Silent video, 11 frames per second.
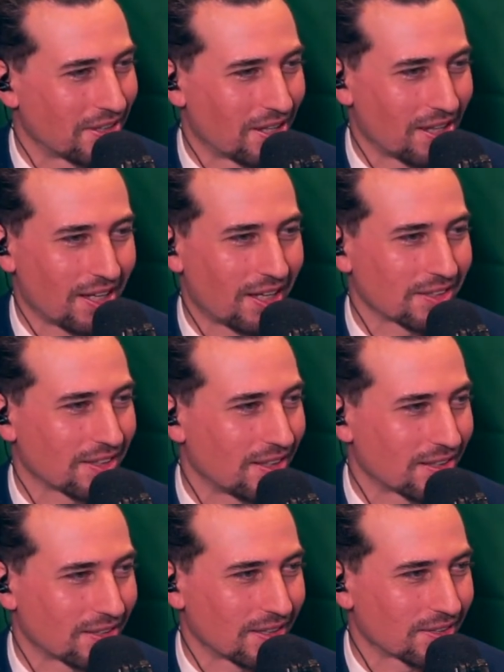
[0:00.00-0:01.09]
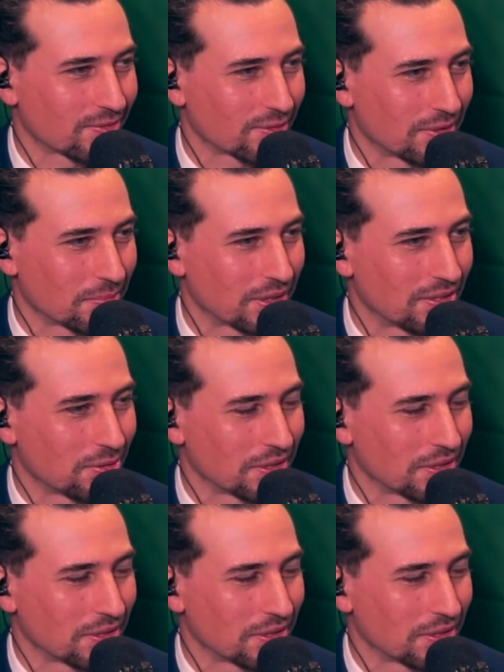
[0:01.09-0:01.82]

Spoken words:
lot of material.